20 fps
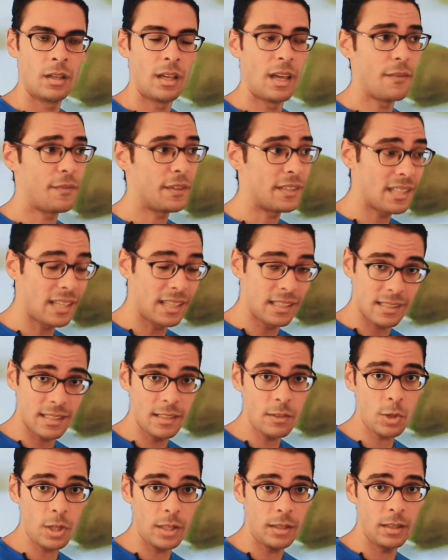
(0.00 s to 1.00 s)
If it's
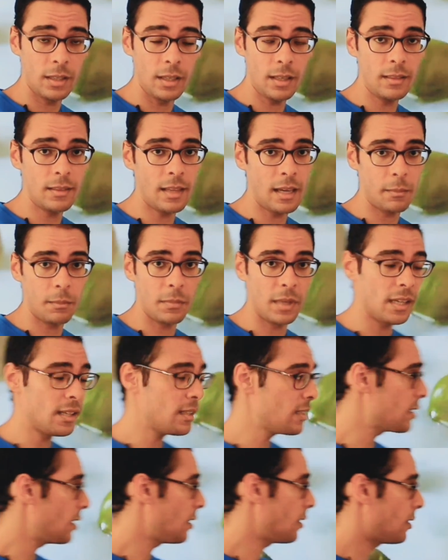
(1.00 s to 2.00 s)
essential need, that
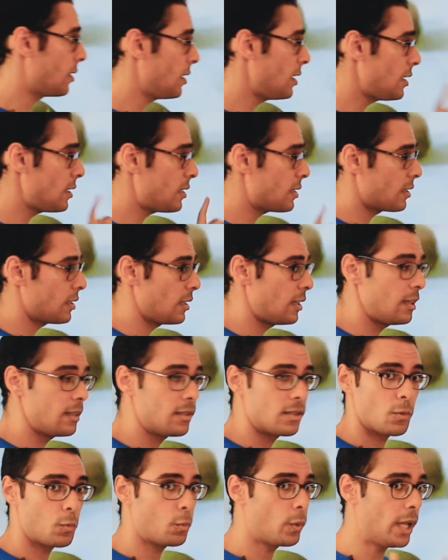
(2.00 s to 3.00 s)
means these
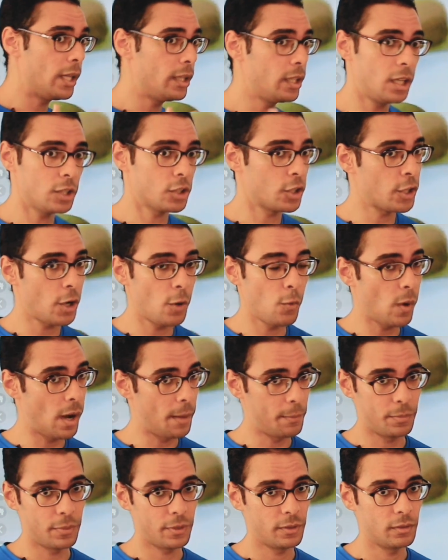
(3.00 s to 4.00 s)
seeds will not grow
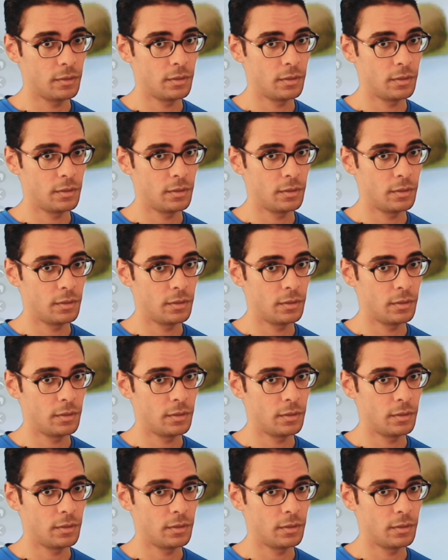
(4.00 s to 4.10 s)
up.